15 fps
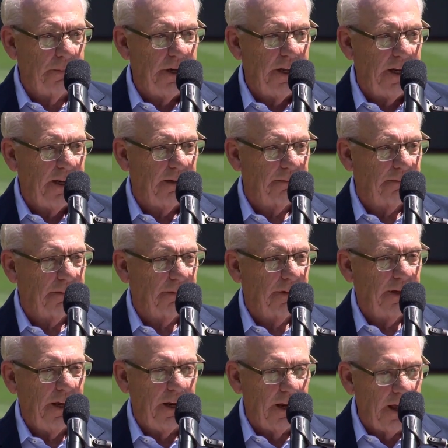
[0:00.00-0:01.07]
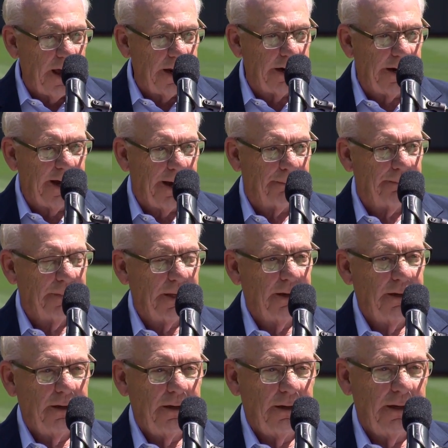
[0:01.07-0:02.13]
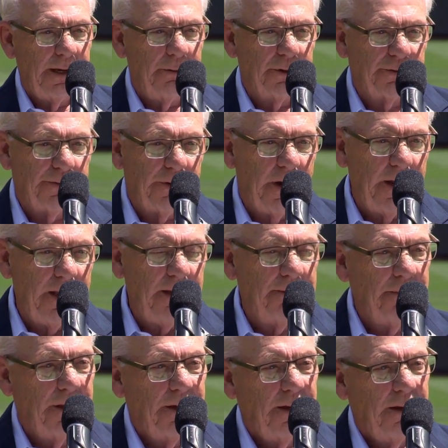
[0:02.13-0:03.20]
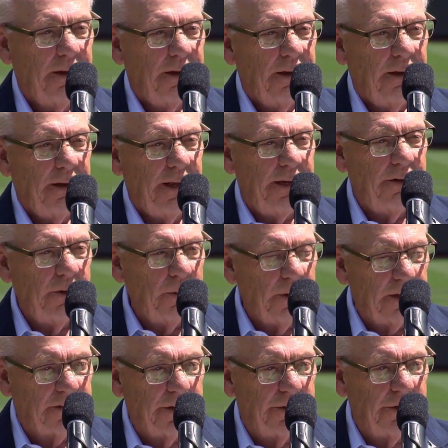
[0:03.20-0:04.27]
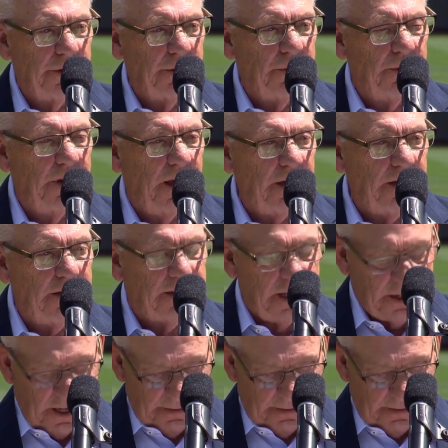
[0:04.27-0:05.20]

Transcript: to the meeting he lighted up. He was funny, he knew what to do, and he